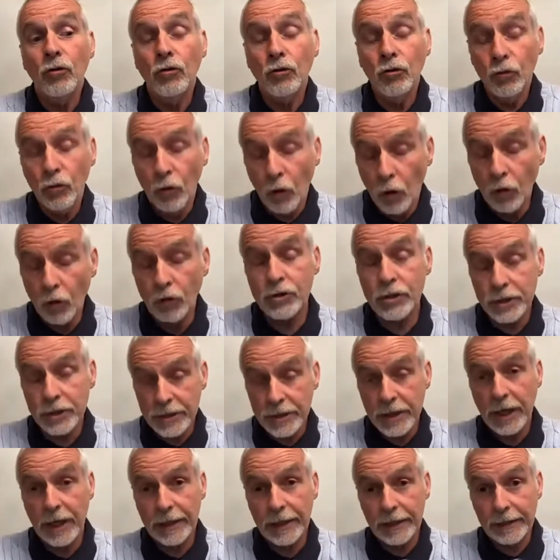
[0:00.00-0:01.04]
not to
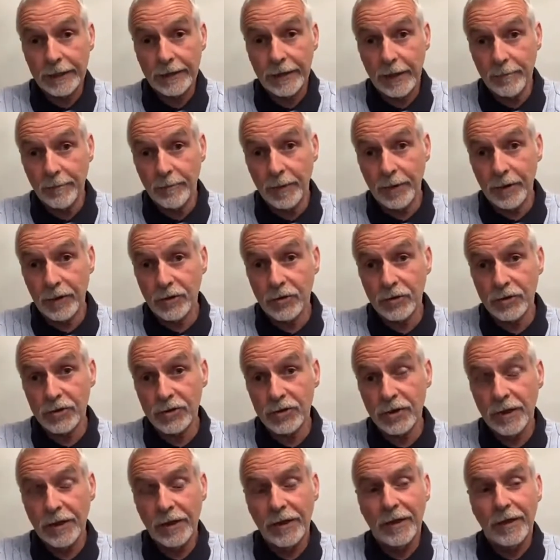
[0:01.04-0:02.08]
take them
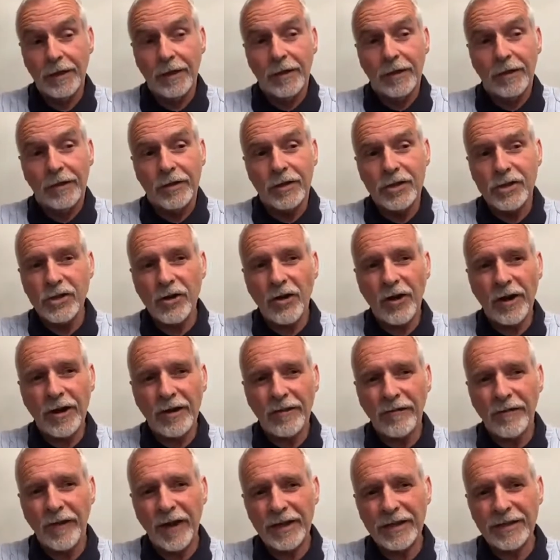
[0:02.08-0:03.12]
because the side
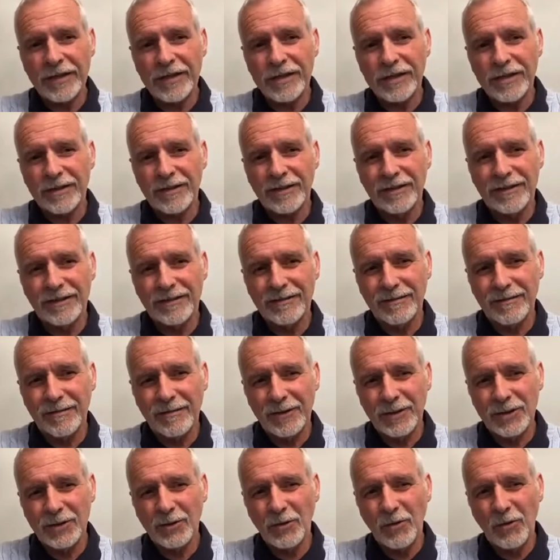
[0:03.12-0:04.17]
effects
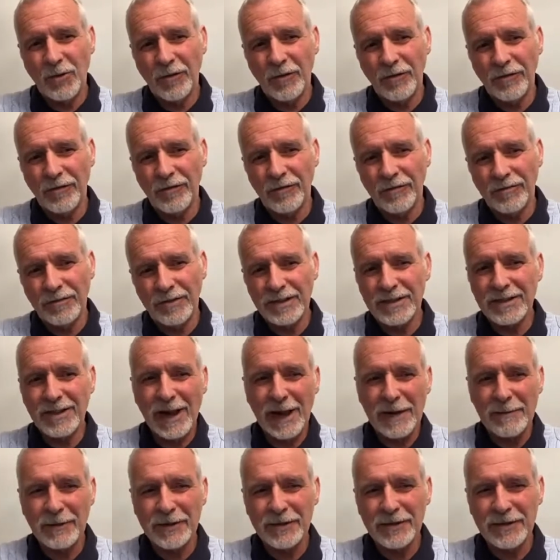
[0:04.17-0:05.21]
were sort of the
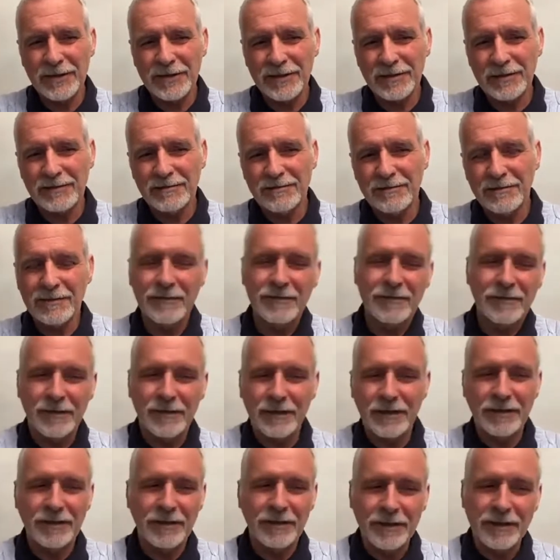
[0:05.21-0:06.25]
same as
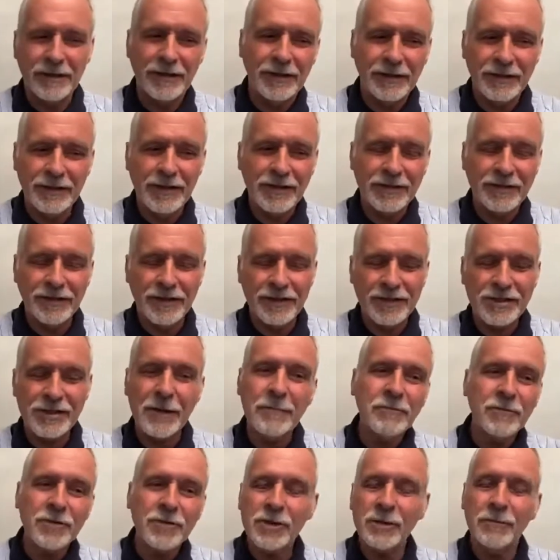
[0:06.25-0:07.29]
the
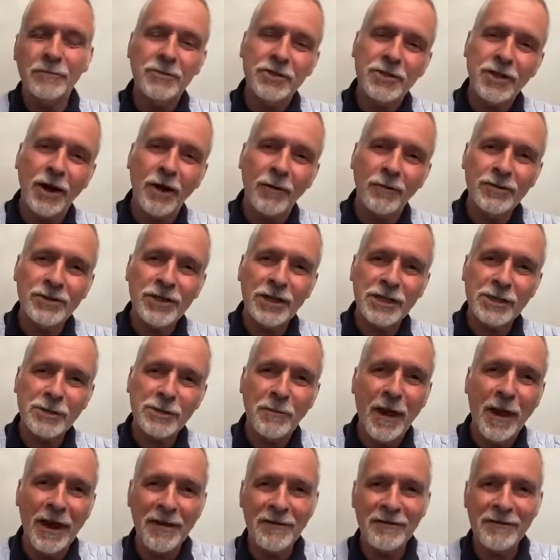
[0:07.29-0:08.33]
symptoms that I was
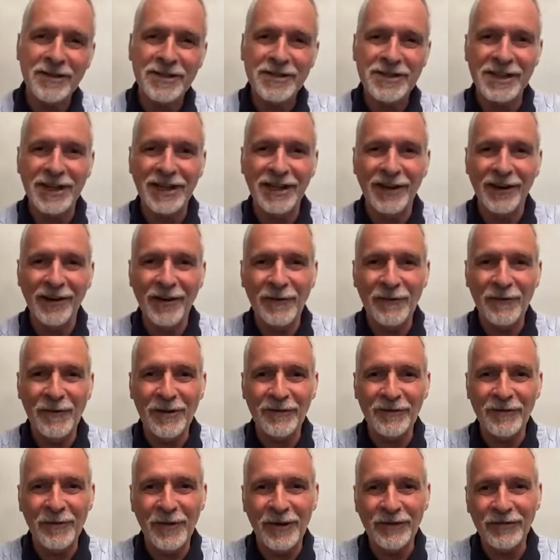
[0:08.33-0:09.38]
experiencing a lot
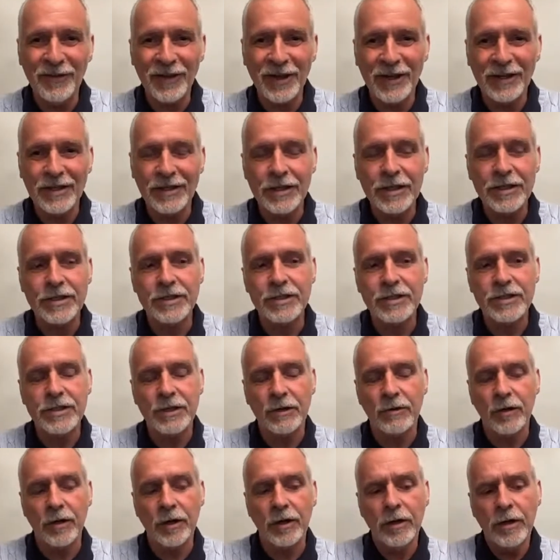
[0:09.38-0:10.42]
with the condition.
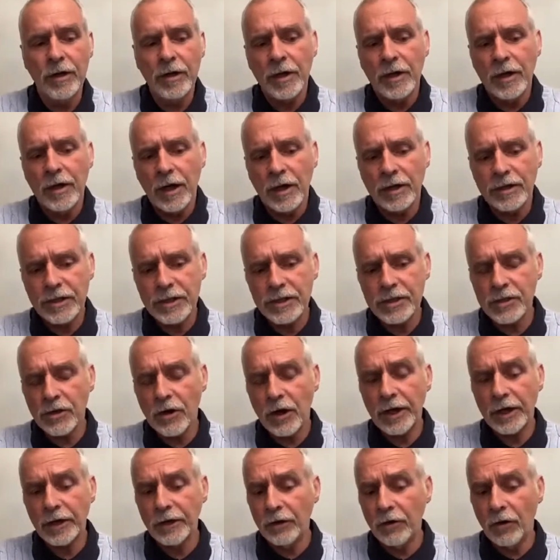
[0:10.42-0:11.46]
So I
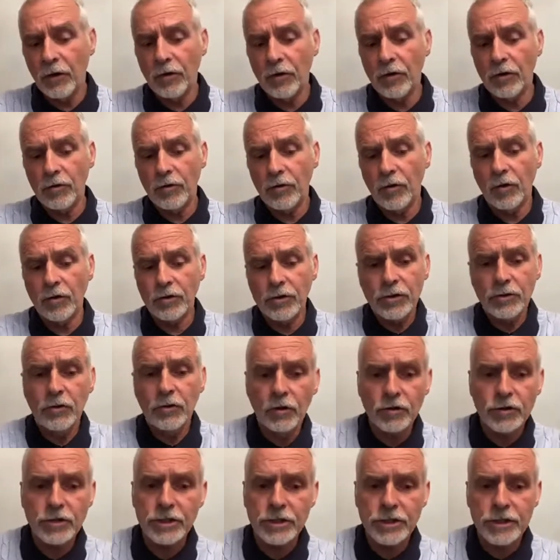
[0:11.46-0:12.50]
decided not
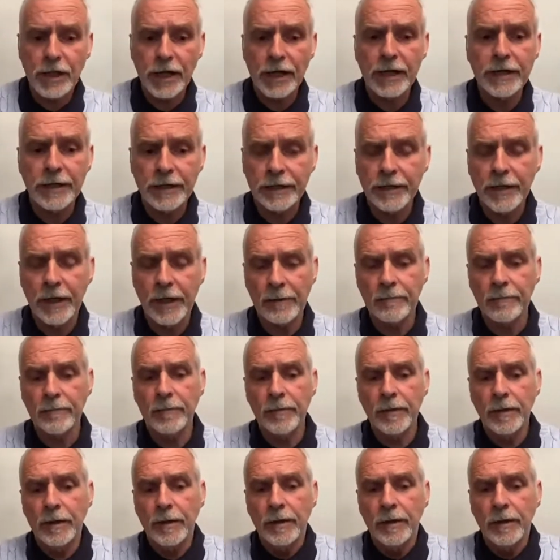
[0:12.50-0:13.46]
to take them.